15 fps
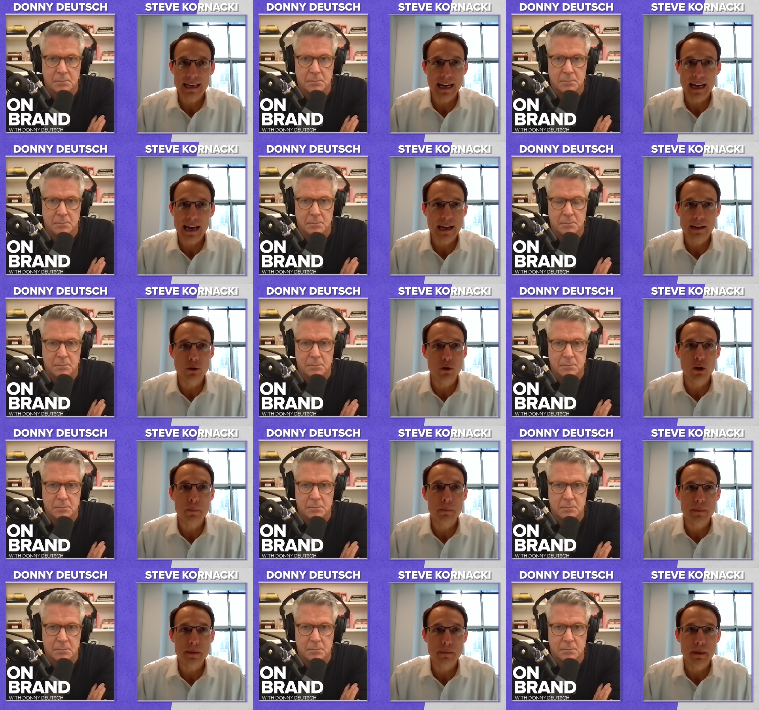Speaker 1: I, I don't know
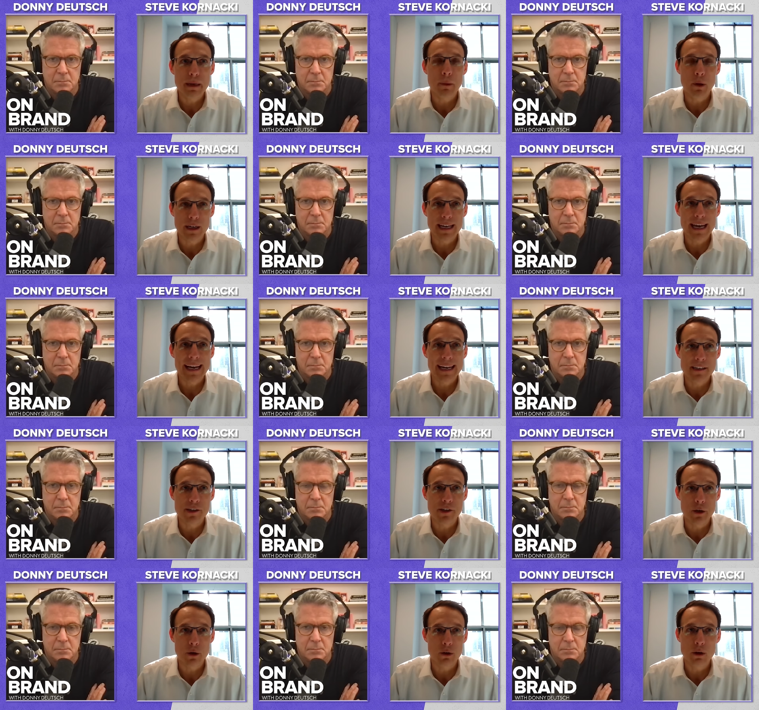that people are going to
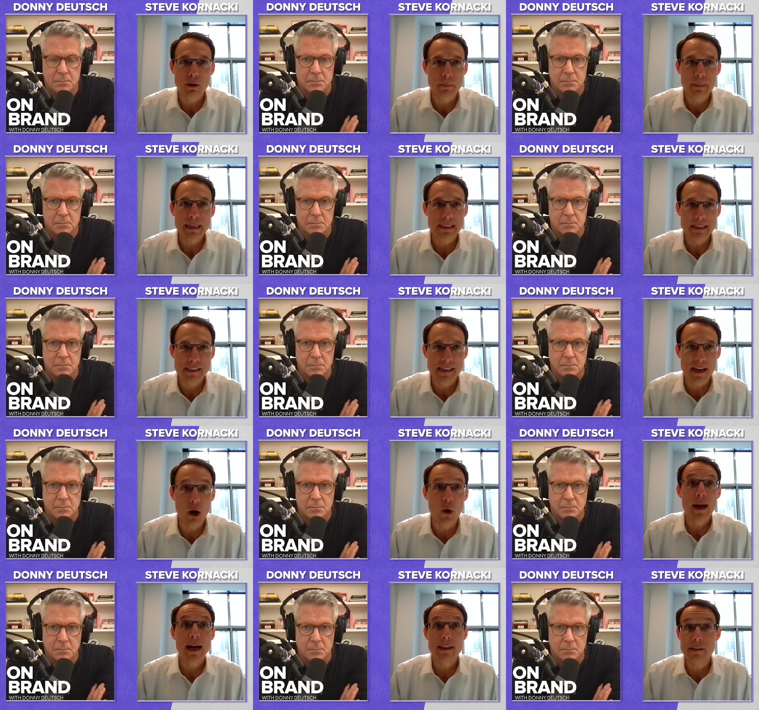answer or immediately say,
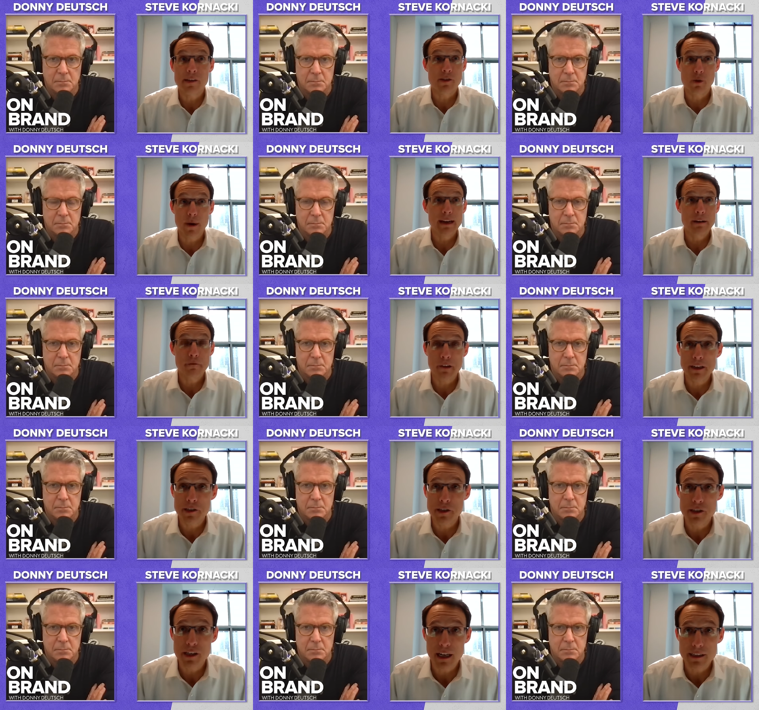"Oh yeah, this is great,
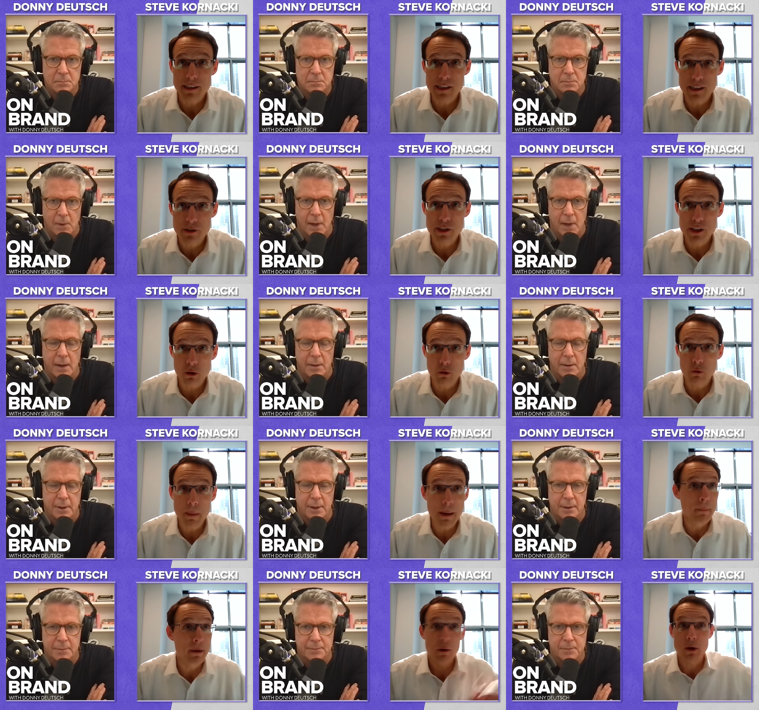inflation's done," because they're yeah, still
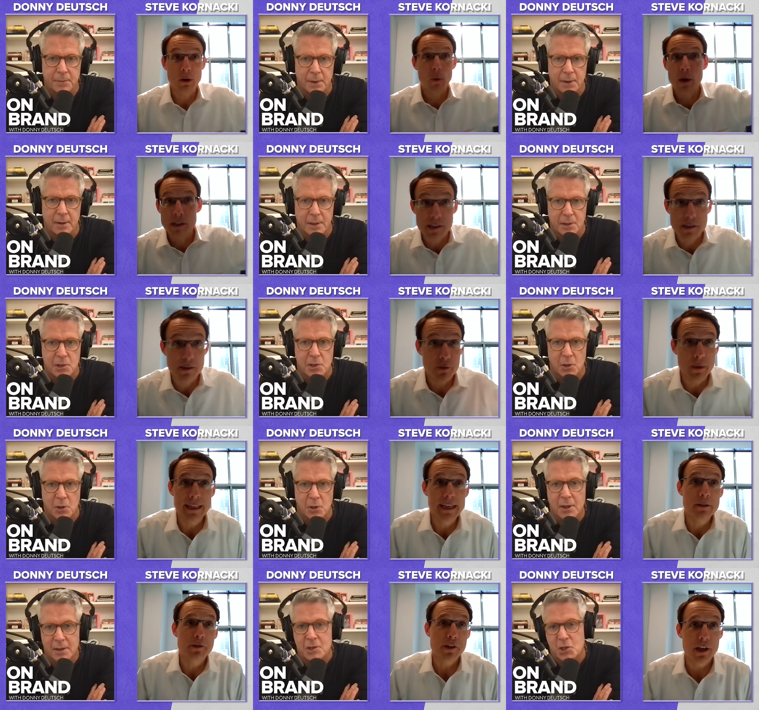remembering yeah. what it was. they're still,
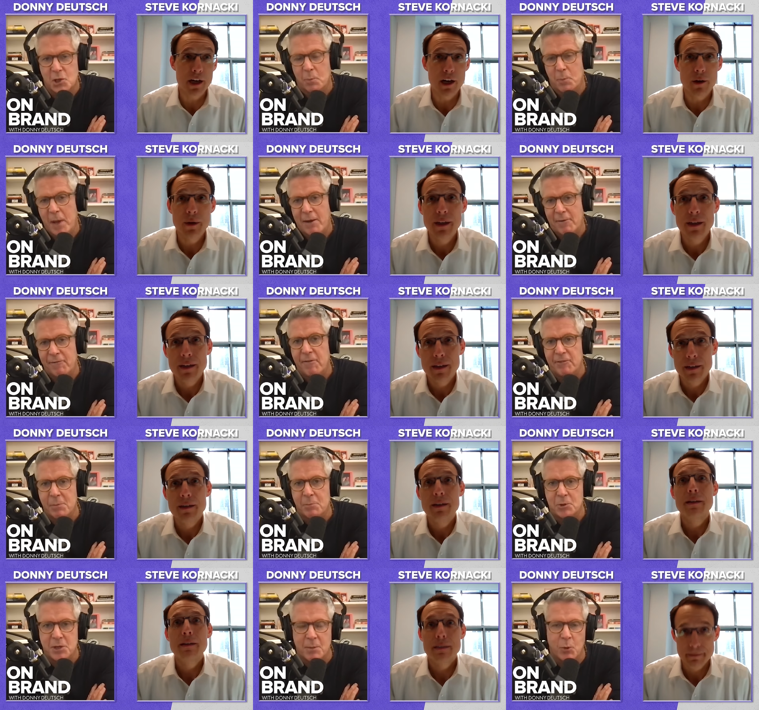years they're ago.
Speaker 2: still paying fifteen
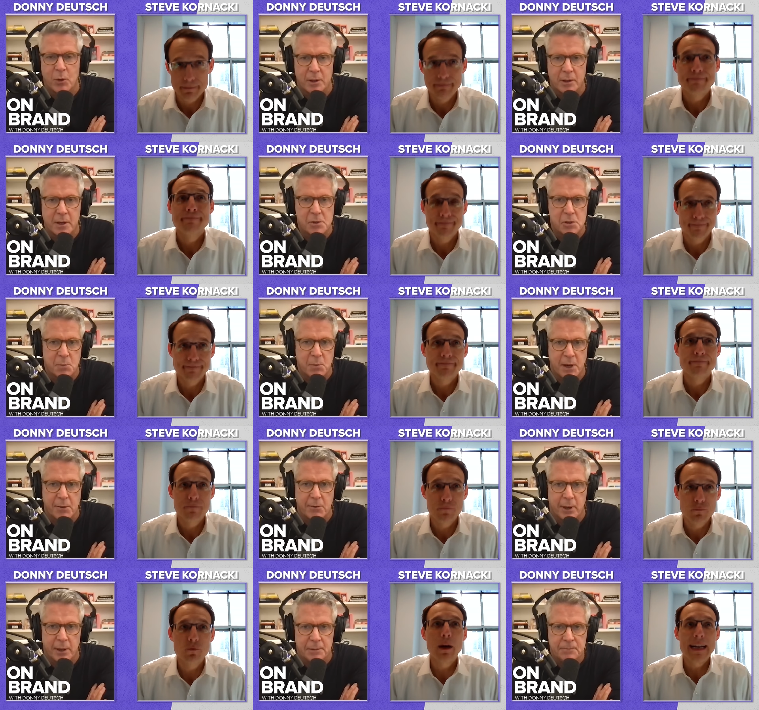percent more than they used to pay,
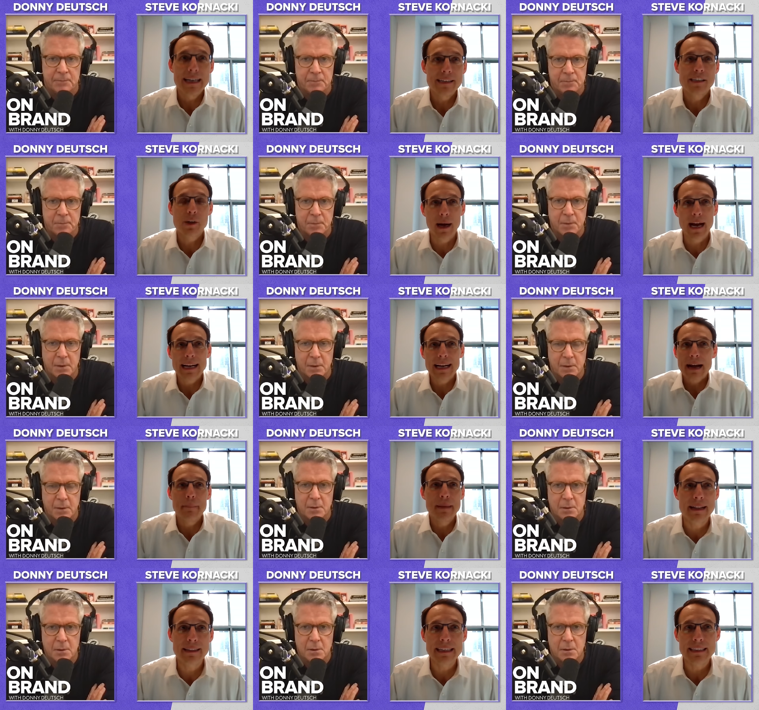right? Right.
Speaker 1: So I, I
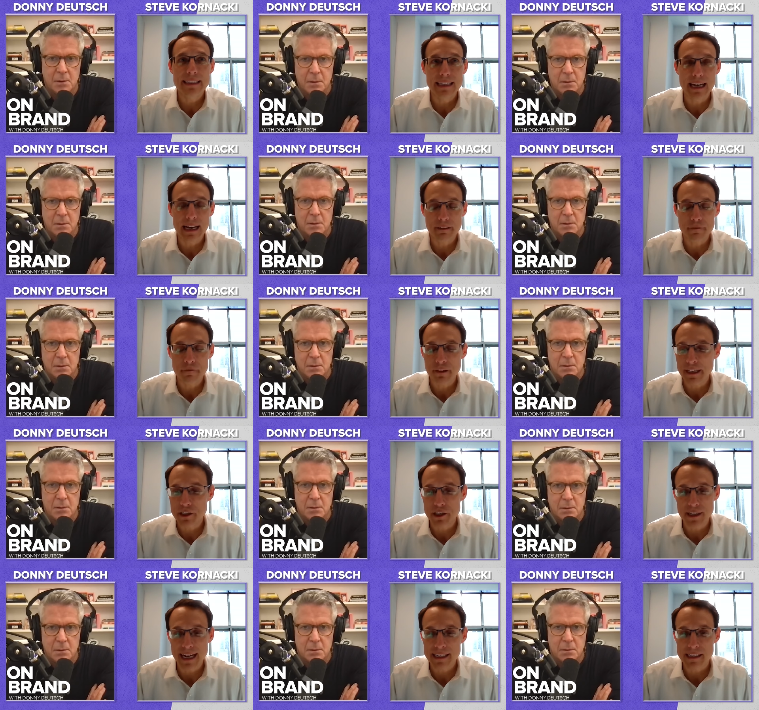mean, I think on
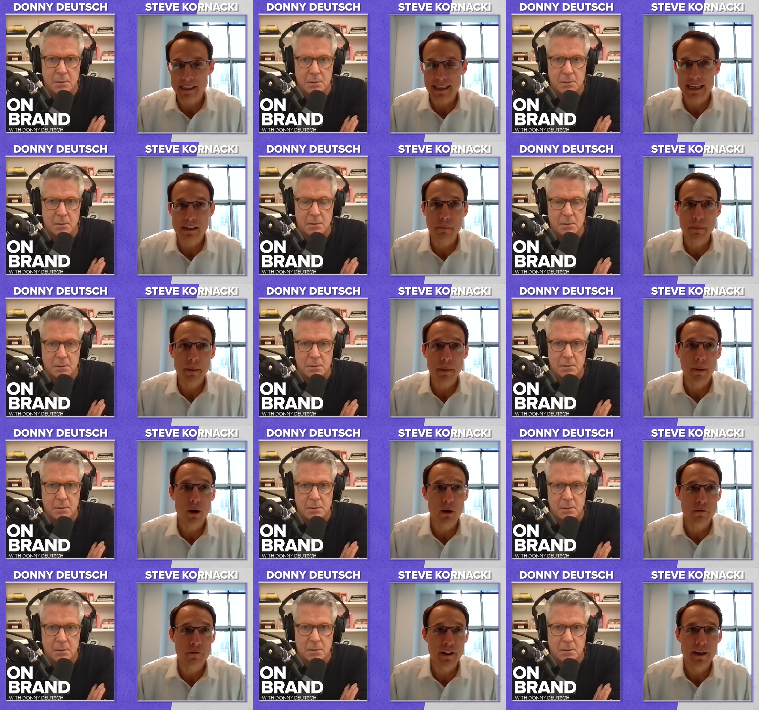inflation, that's that's a big
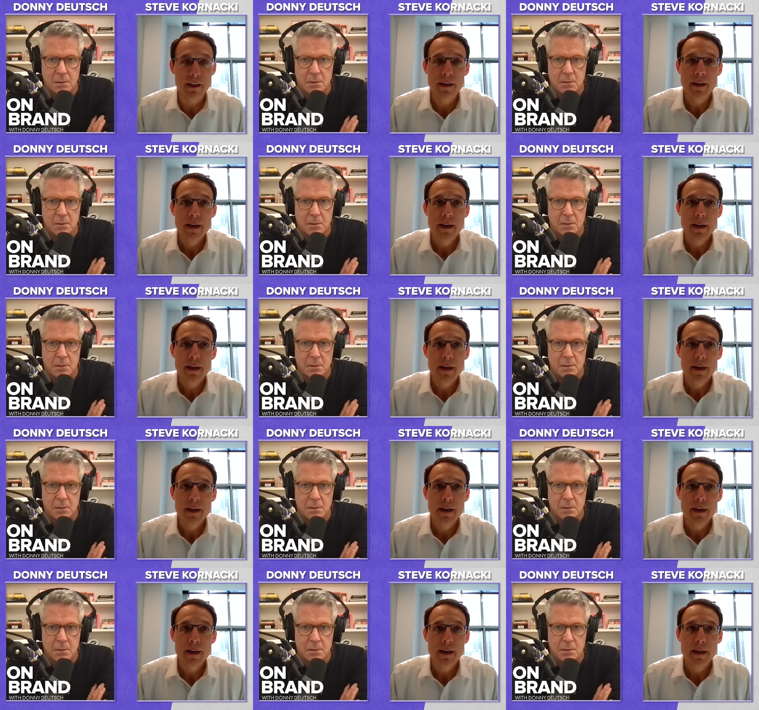part of it,